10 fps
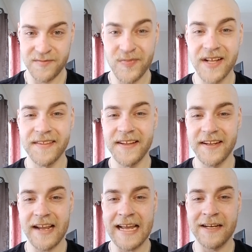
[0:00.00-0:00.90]

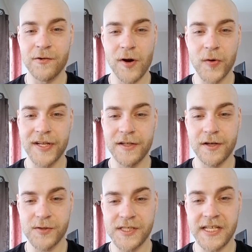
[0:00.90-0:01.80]
Building and growing
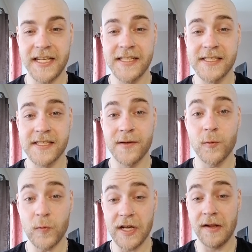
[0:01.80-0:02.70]
those seeds
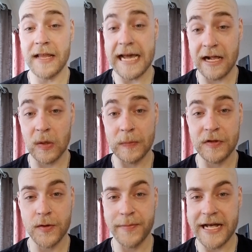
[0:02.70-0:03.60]
will help
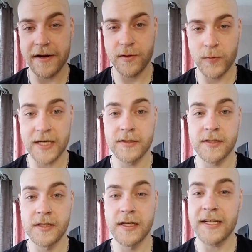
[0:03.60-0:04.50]
no matter
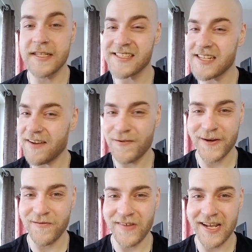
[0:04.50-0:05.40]
what. It is never
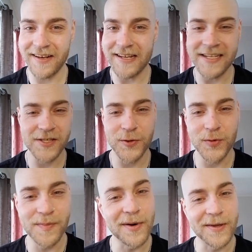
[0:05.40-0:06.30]
in vain, as
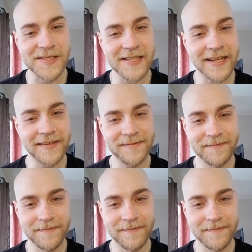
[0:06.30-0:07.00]
good Paul said.